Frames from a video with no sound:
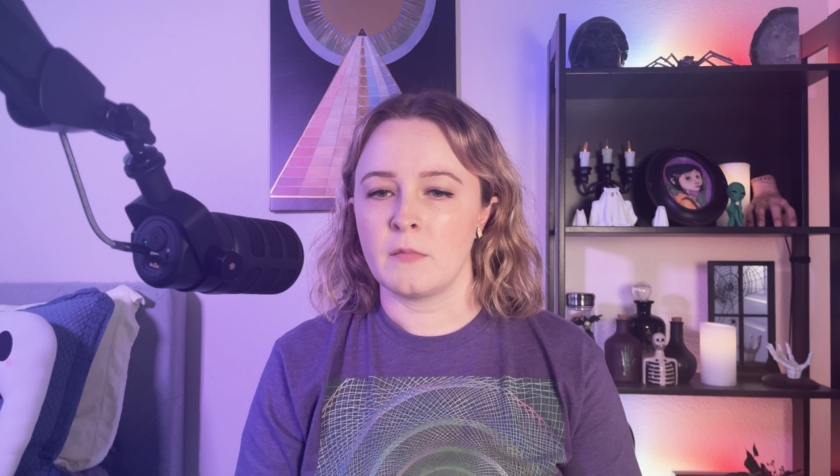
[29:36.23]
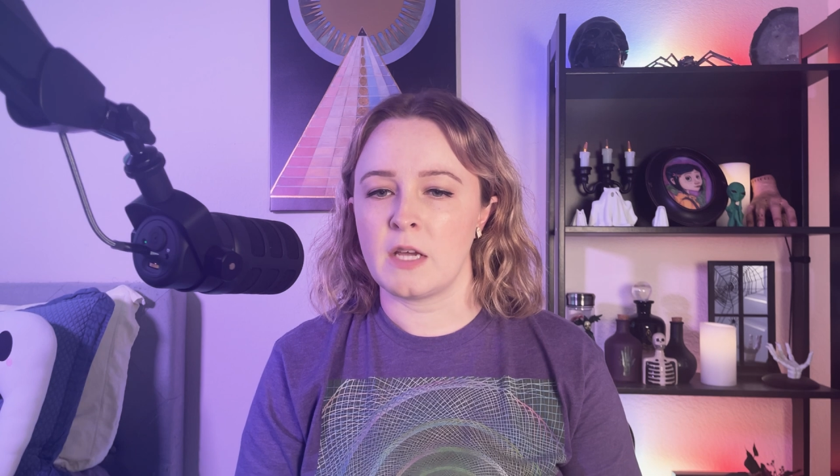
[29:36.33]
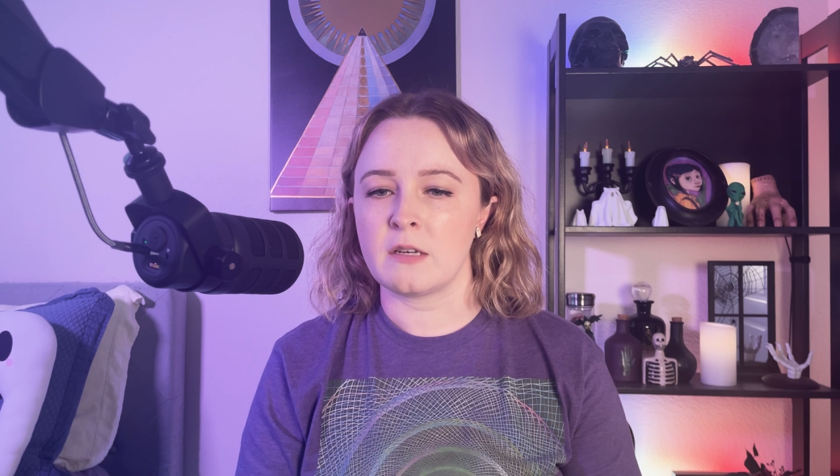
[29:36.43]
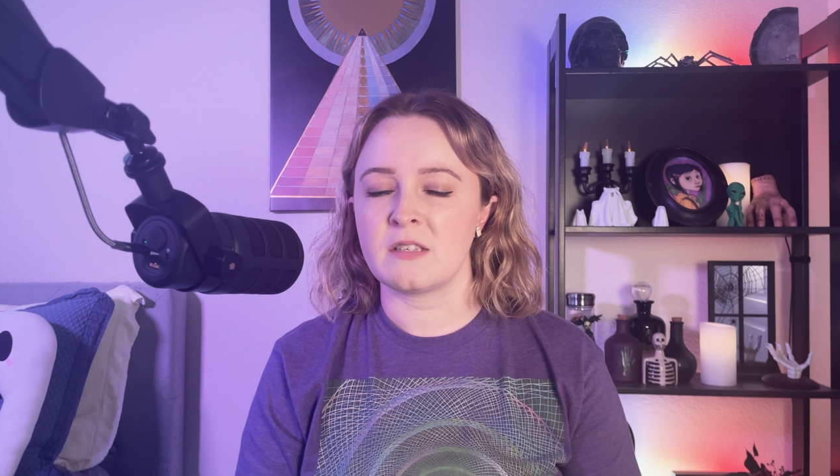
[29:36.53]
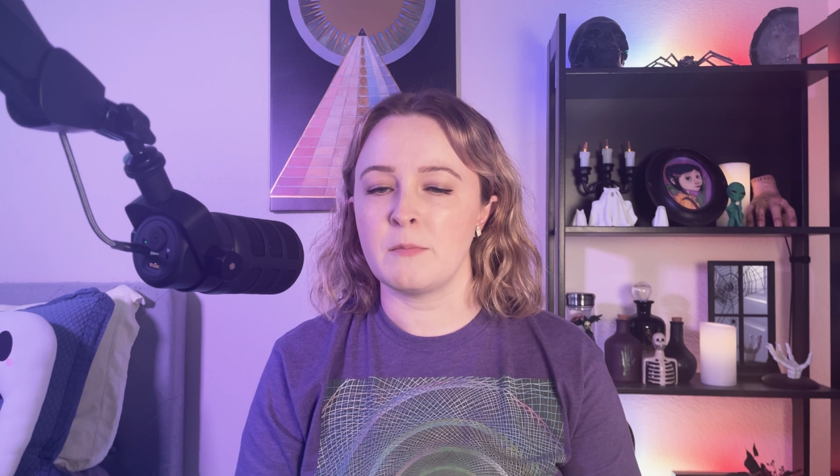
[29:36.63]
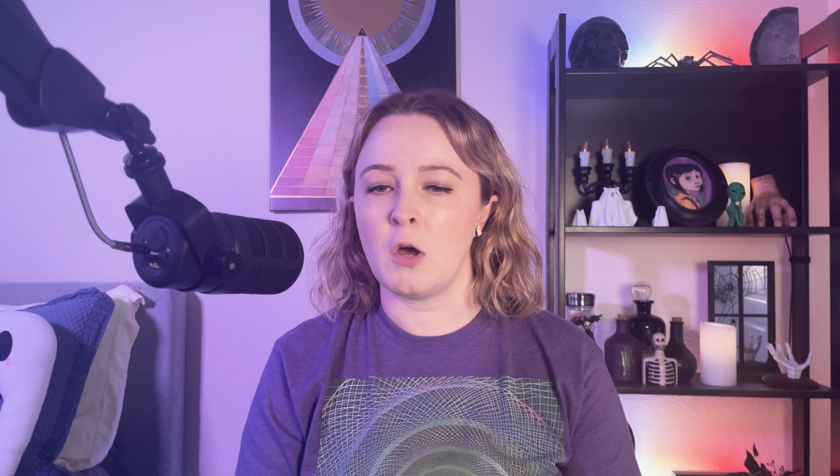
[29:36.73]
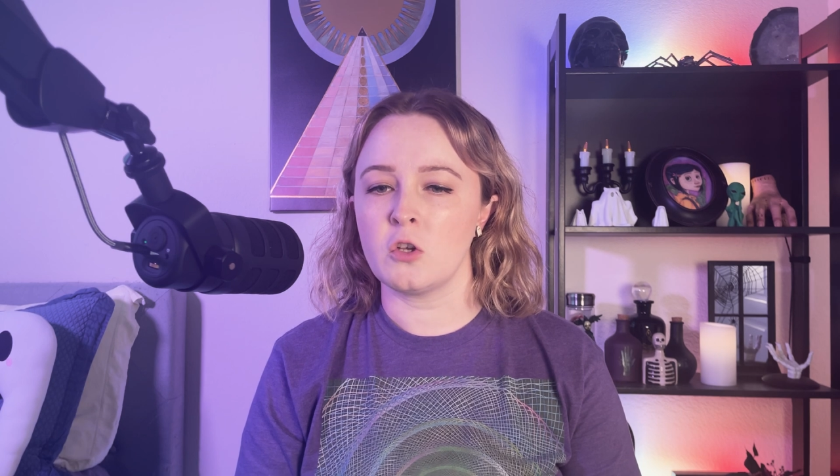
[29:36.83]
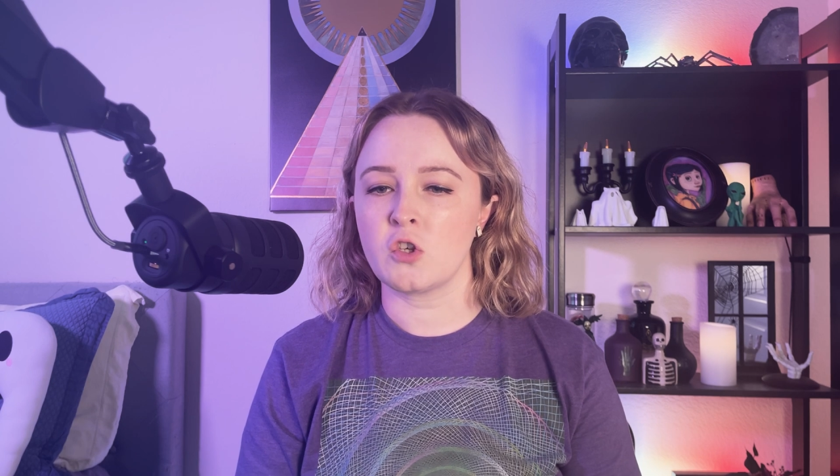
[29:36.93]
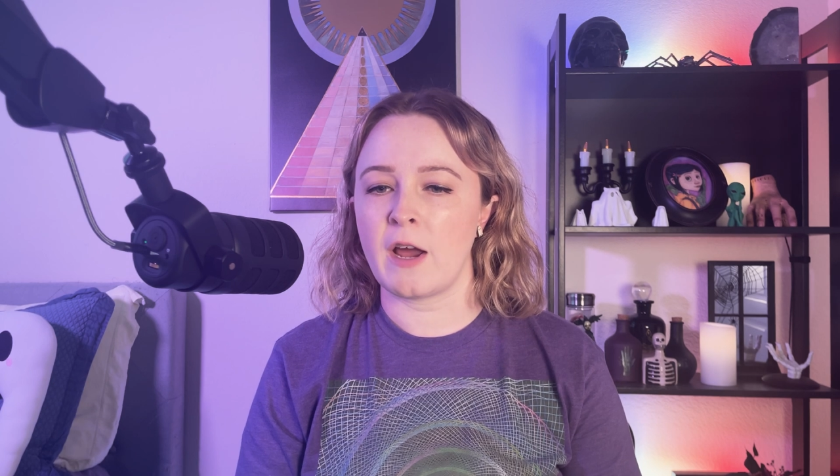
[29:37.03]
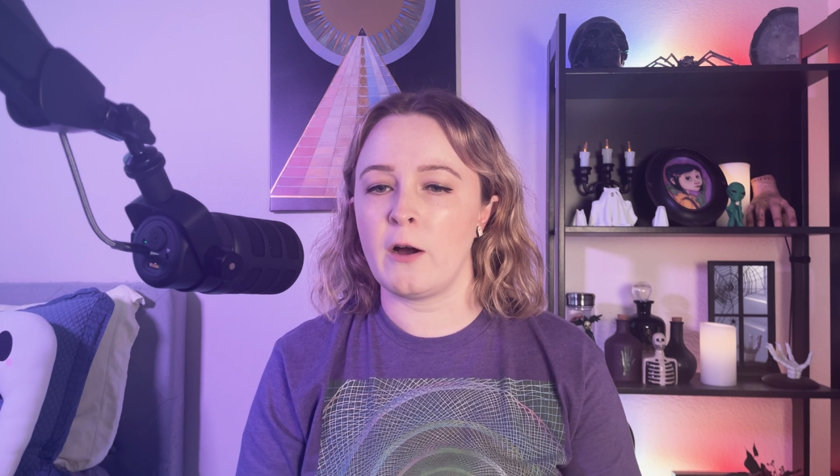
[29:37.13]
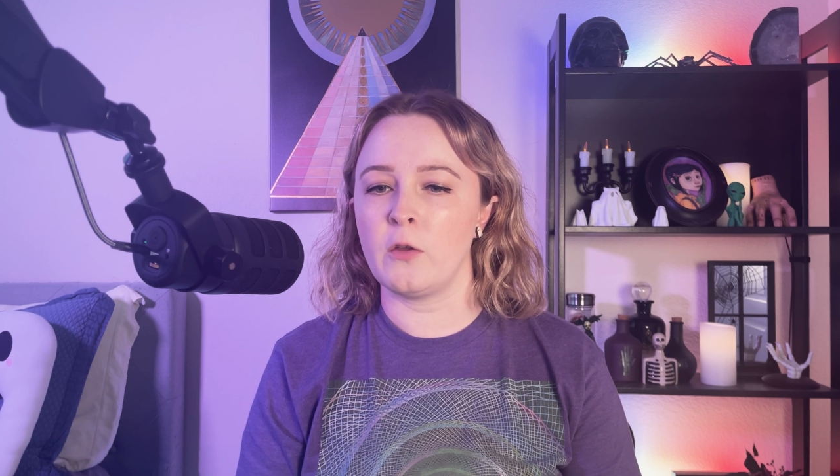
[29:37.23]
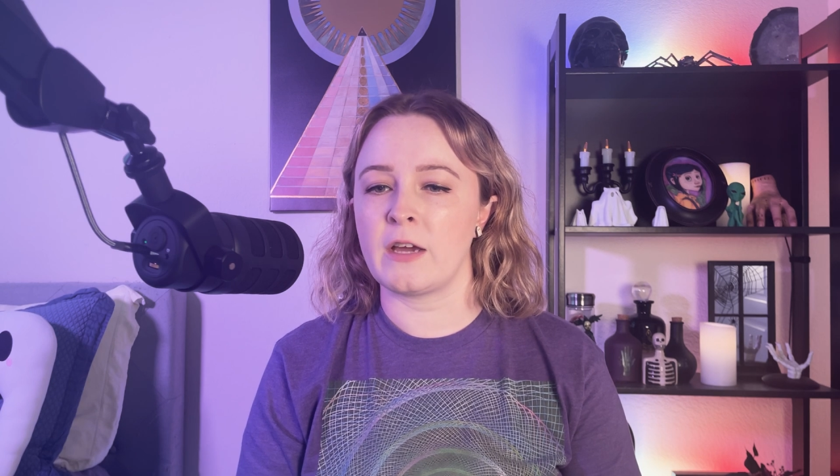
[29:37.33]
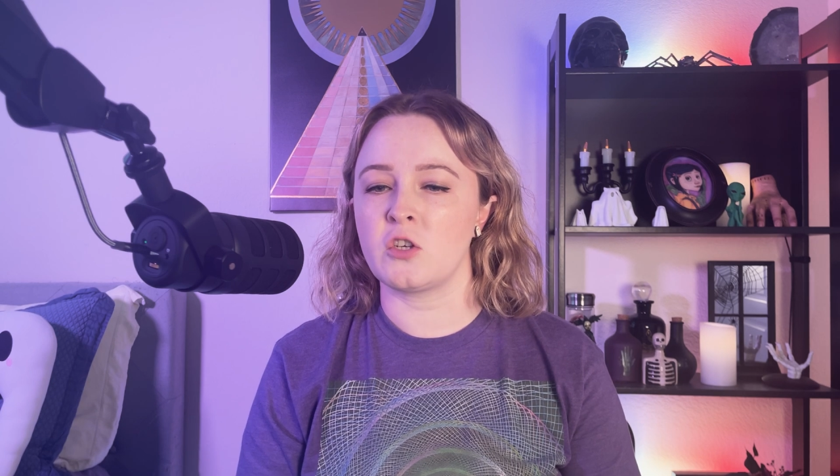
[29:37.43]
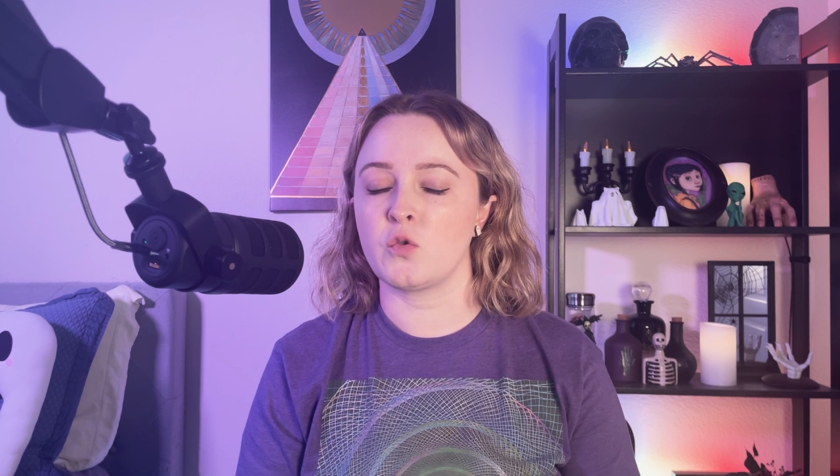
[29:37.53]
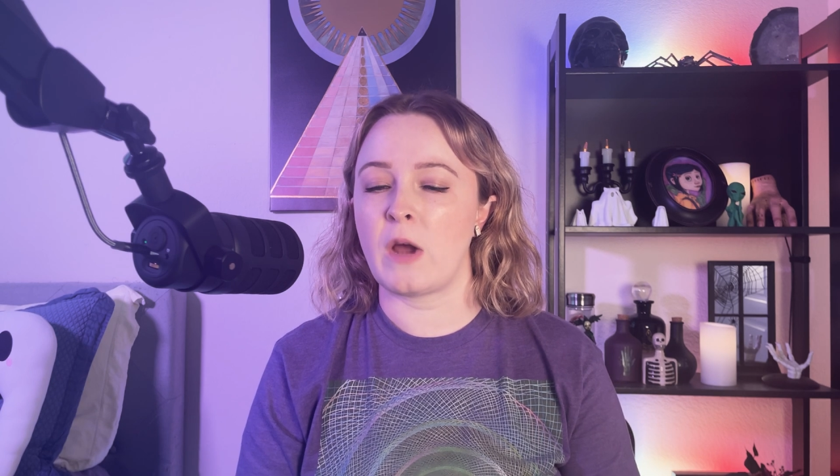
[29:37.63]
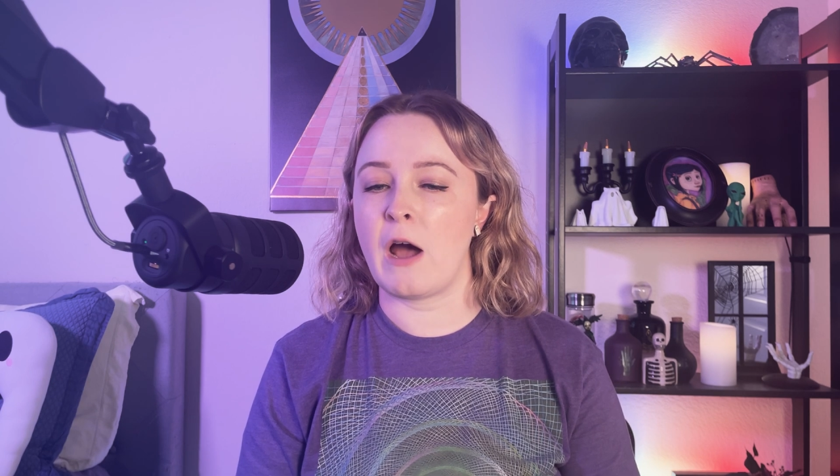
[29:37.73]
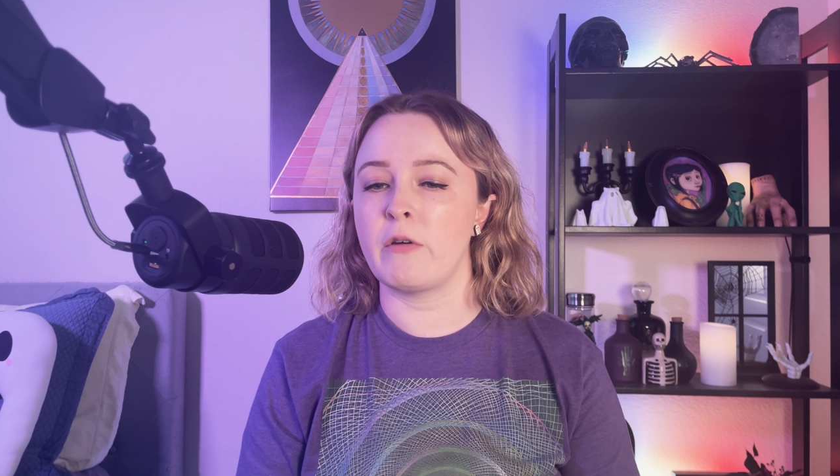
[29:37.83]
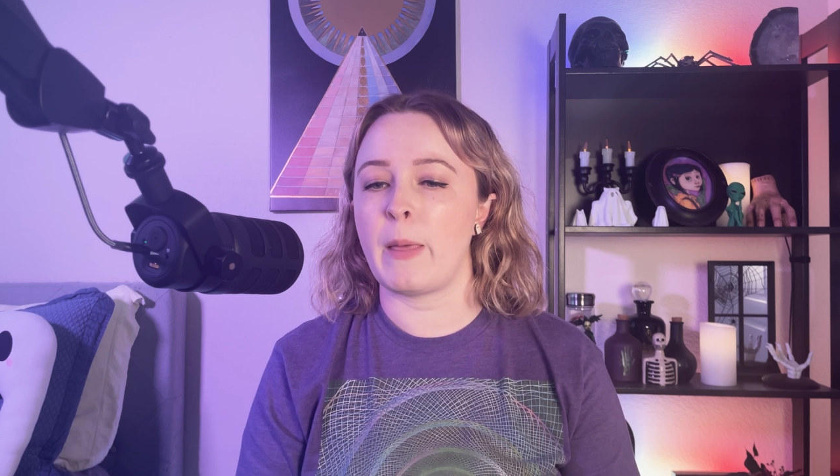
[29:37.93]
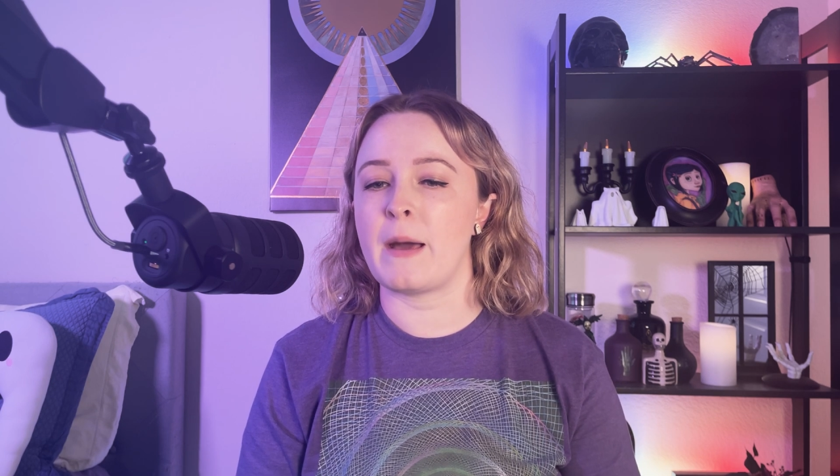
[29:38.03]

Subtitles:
and a small child had drowned in